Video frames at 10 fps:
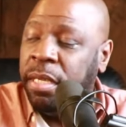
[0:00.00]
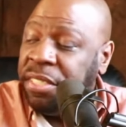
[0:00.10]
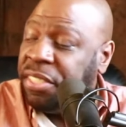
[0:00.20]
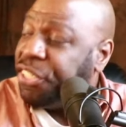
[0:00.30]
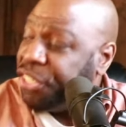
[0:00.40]

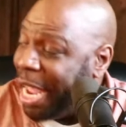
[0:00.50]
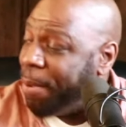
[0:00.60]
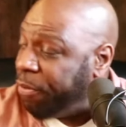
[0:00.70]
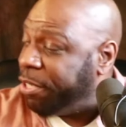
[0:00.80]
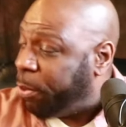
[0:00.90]
this is
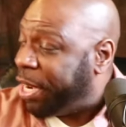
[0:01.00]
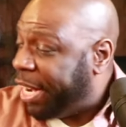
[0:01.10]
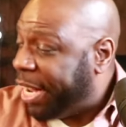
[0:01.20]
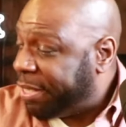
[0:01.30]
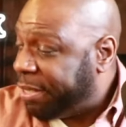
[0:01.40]
shameful is what
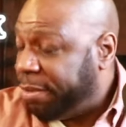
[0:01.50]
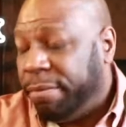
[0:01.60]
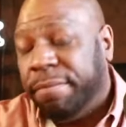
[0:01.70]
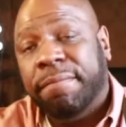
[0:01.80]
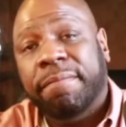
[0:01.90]
it is.
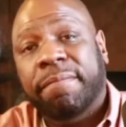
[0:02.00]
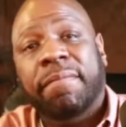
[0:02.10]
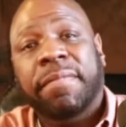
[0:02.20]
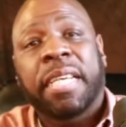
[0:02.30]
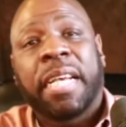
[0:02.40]

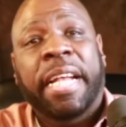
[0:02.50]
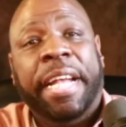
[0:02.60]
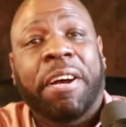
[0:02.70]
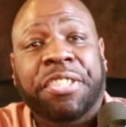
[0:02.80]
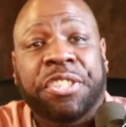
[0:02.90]

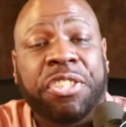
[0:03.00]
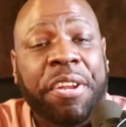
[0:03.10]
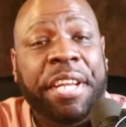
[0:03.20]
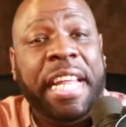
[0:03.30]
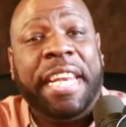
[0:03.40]
It goes to
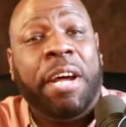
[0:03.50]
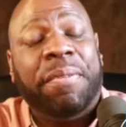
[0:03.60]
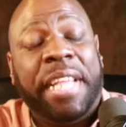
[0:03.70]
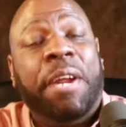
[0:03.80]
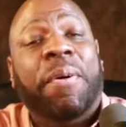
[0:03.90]
show you they
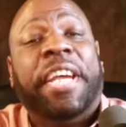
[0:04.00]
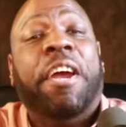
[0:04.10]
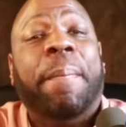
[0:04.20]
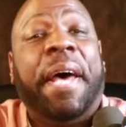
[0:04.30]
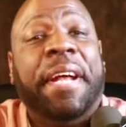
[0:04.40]
don't they don't
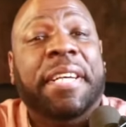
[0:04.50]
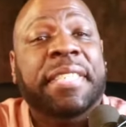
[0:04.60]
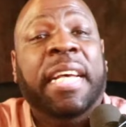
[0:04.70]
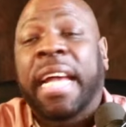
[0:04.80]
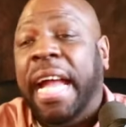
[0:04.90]
care about
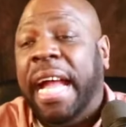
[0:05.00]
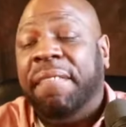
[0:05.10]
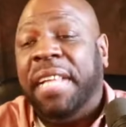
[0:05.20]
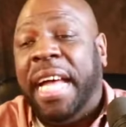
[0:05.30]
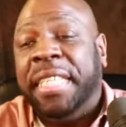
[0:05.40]
us
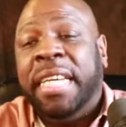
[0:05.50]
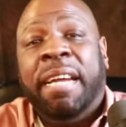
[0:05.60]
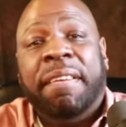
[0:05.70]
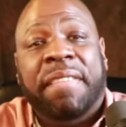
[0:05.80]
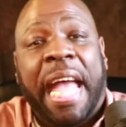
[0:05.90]
and that
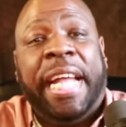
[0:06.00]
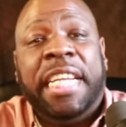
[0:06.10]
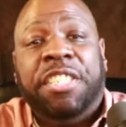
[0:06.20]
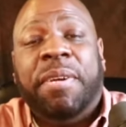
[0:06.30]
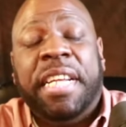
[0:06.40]
they
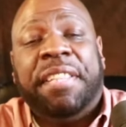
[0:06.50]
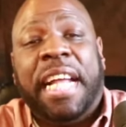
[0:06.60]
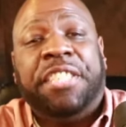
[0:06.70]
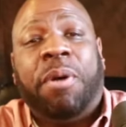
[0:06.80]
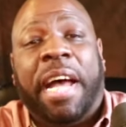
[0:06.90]
can do
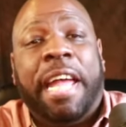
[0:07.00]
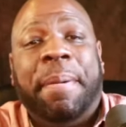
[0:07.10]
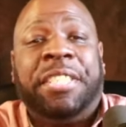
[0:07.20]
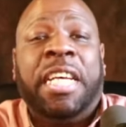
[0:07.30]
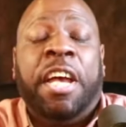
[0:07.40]
anything to our
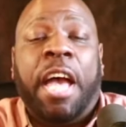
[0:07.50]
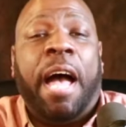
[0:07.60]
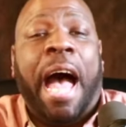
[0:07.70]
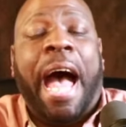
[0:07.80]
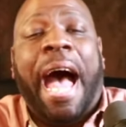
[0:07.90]
image.
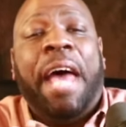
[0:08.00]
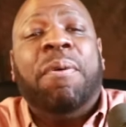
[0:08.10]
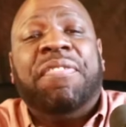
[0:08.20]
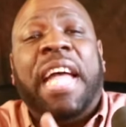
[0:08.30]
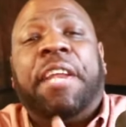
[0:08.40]
I, I
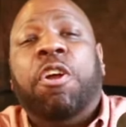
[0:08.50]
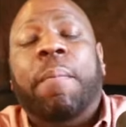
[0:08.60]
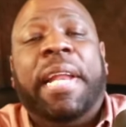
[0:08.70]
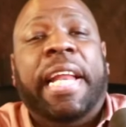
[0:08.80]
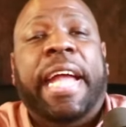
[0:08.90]
don't think
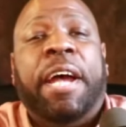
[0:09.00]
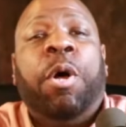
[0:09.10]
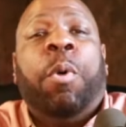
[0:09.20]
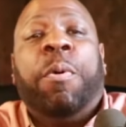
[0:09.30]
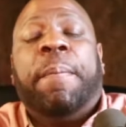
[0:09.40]
Norman Lear
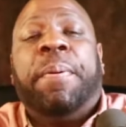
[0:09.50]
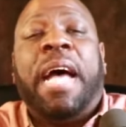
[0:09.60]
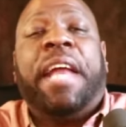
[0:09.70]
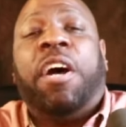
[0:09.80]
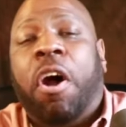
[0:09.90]
would have
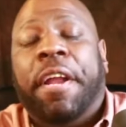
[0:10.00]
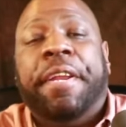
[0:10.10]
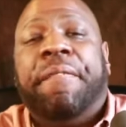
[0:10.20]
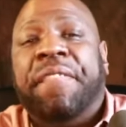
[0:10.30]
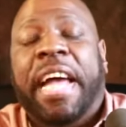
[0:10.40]
put out an all
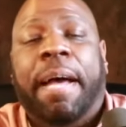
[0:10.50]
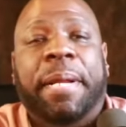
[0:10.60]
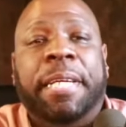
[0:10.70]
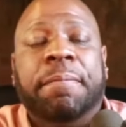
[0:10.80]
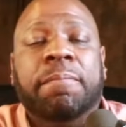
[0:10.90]
in the
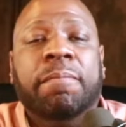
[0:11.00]
family